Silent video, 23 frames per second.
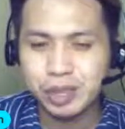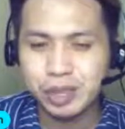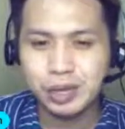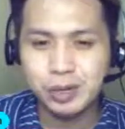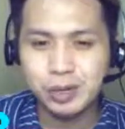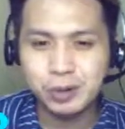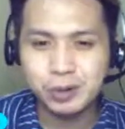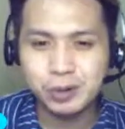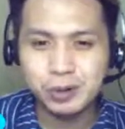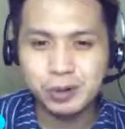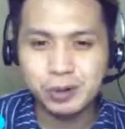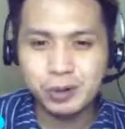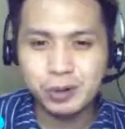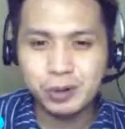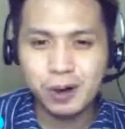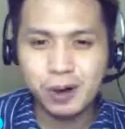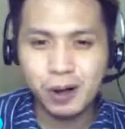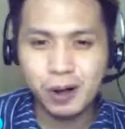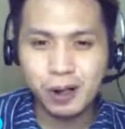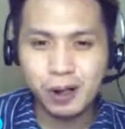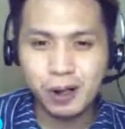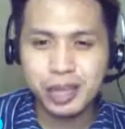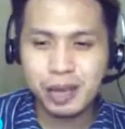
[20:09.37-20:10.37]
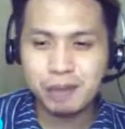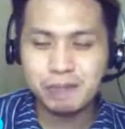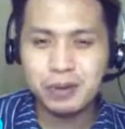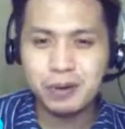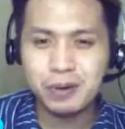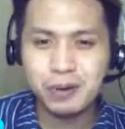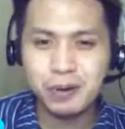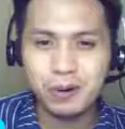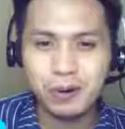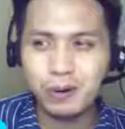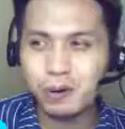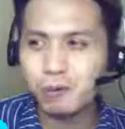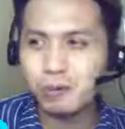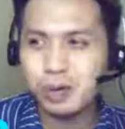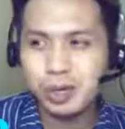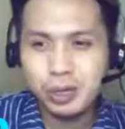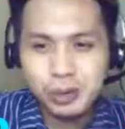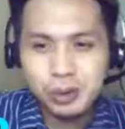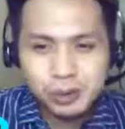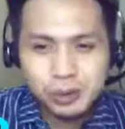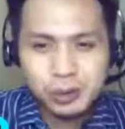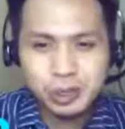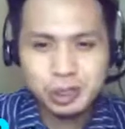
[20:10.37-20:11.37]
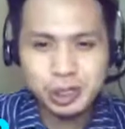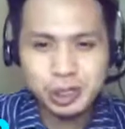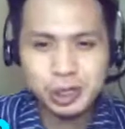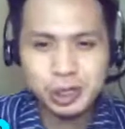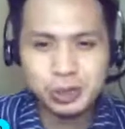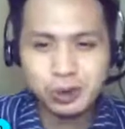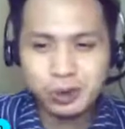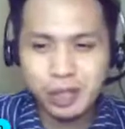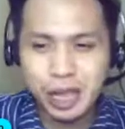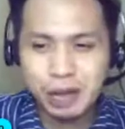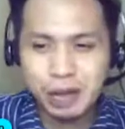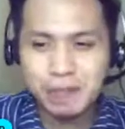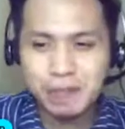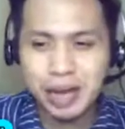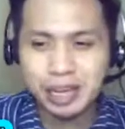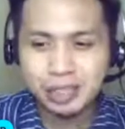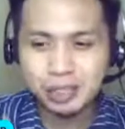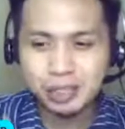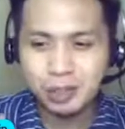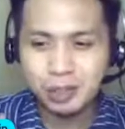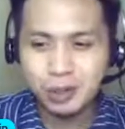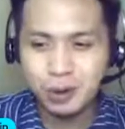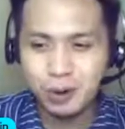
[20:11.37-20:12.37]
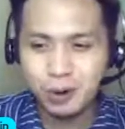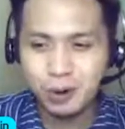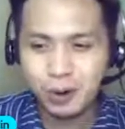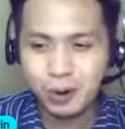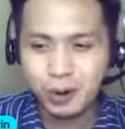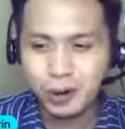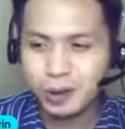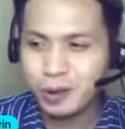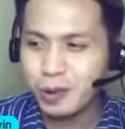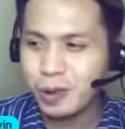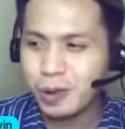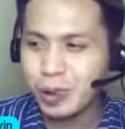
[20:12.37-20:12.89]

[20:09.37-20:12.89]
or you consider them as your,